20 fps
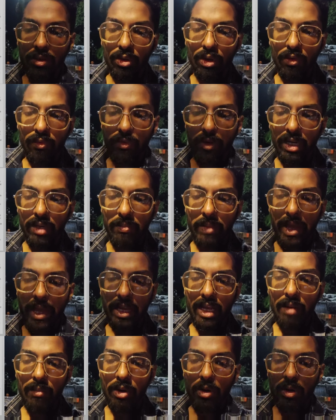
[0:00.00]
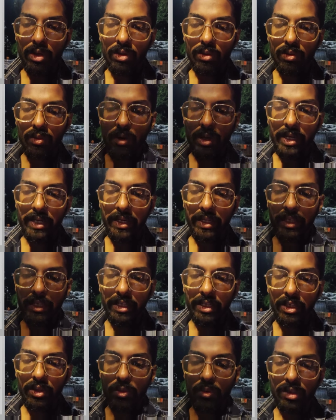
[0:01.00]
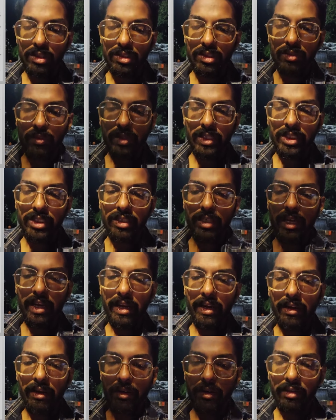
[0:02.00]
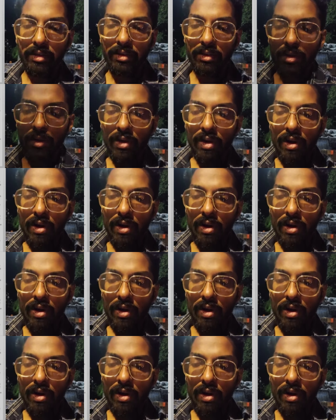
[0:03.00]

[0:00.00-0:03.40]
your feedback about quality into consideration and